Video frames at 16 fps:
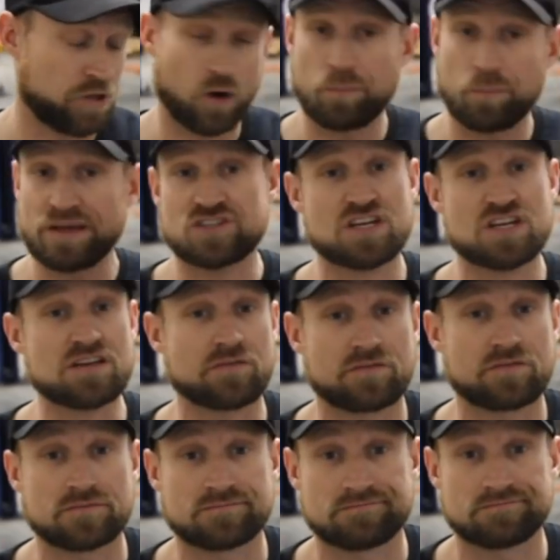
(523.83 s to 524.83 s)
Big
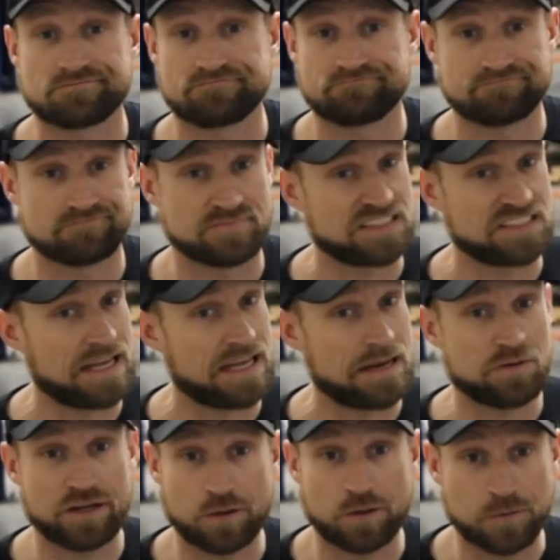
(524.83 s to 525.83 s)
Chief,
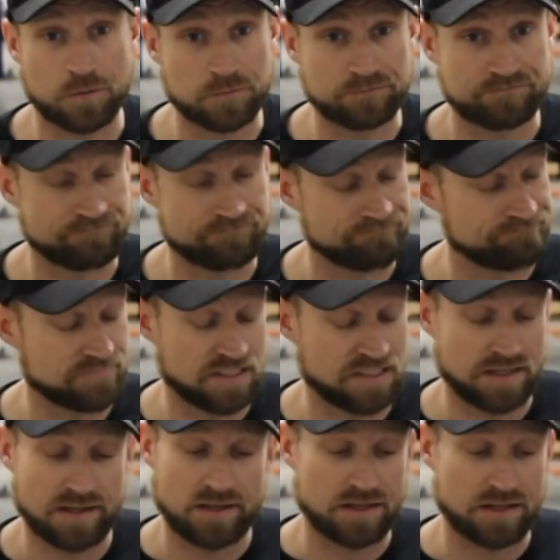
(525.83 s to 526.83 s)
same deal.
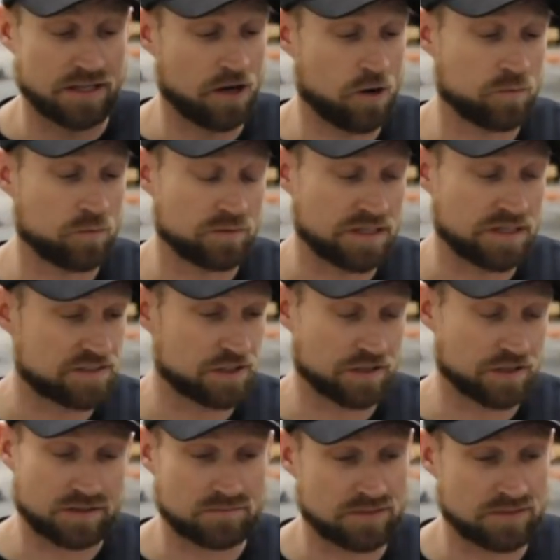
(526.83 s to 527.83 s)
You know, it
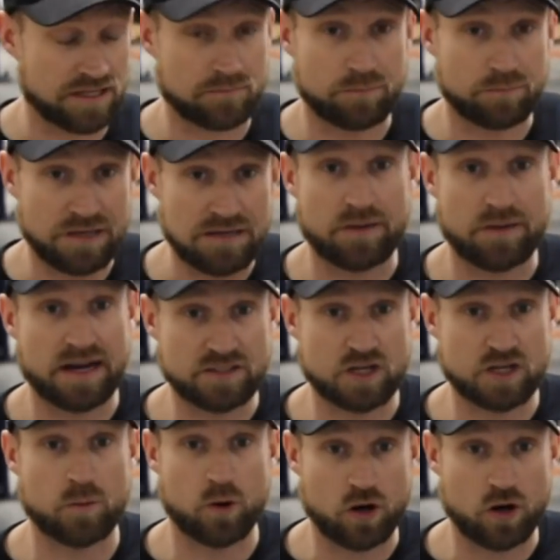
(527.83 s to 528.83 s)
took getting beat by a
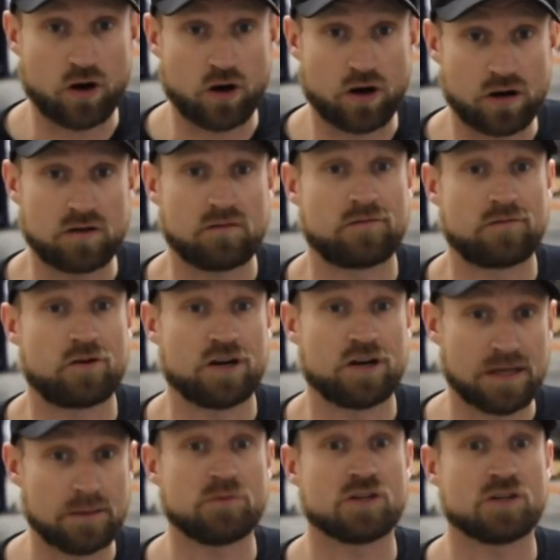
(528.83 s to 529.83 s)
turbo car for
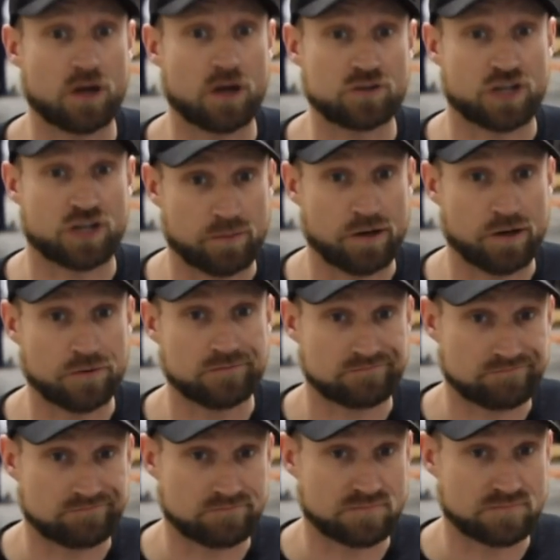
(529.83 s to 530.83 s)
him to go turbo.
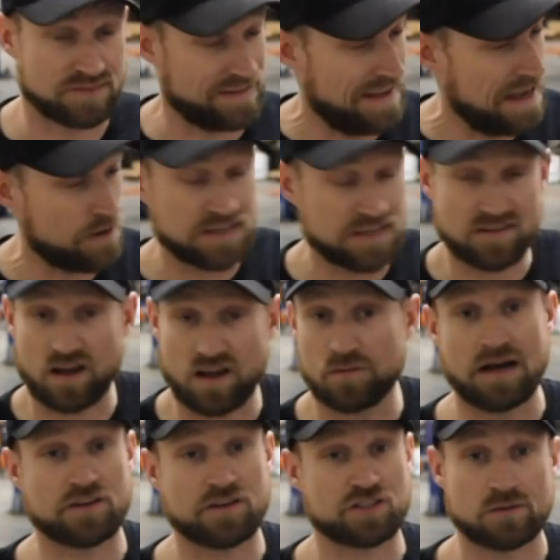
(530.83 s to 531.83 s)
Now he's all
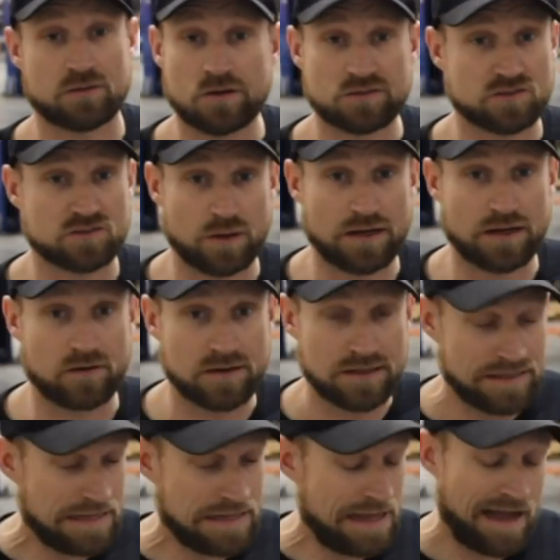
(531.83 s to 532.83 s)
about turbos as well.
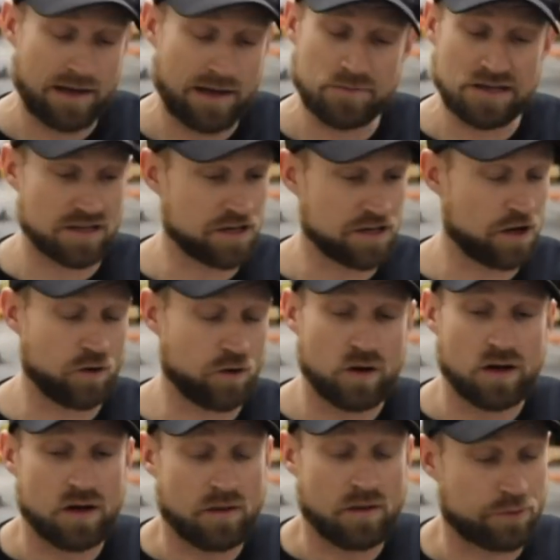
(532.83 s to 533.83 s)
I mean,
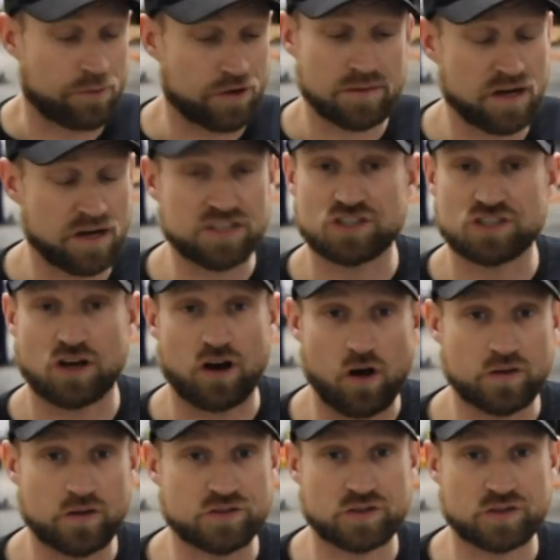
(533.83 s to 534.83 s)
pretty much
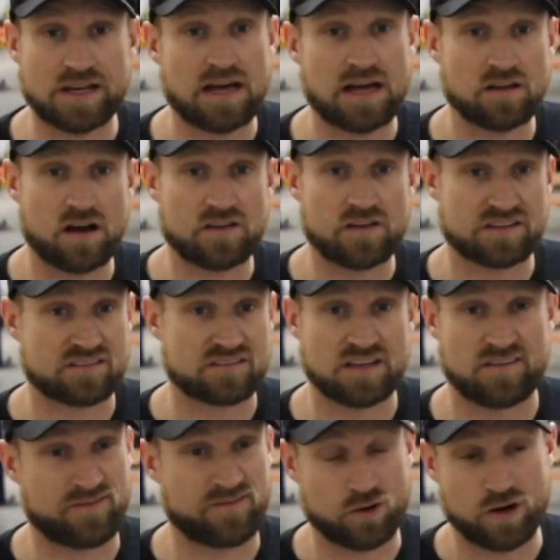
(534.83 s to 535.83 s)
all the Street Outlaws,
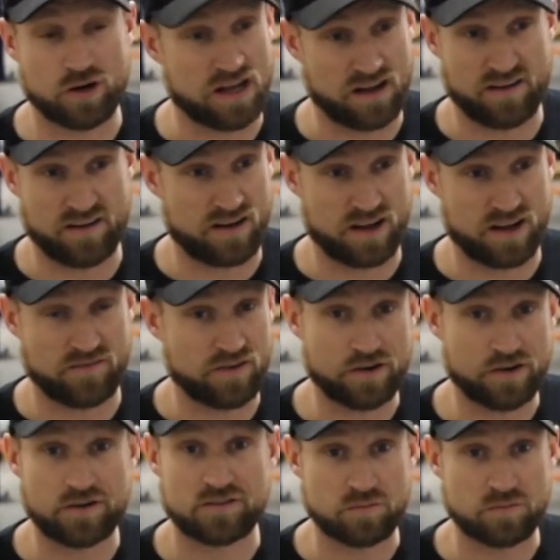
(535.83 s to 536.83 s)
except for a
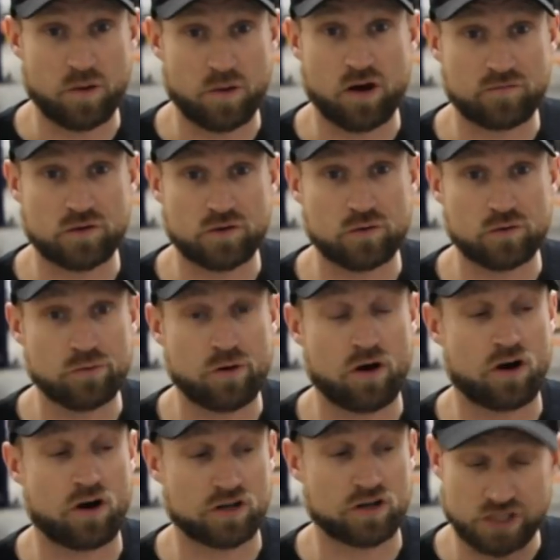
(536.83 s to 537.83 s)
very small few,
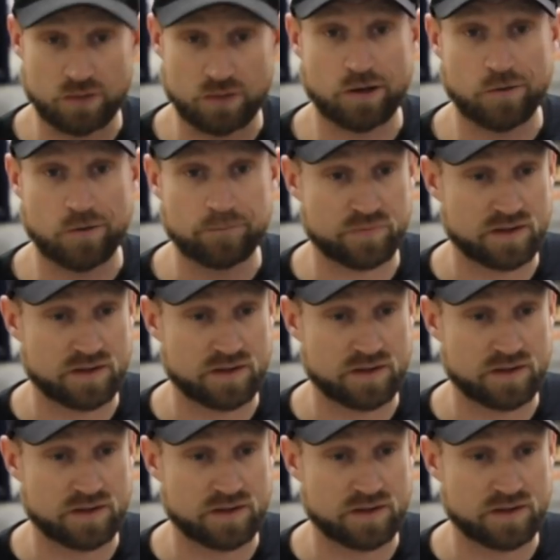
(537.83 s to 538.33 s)
are turbo.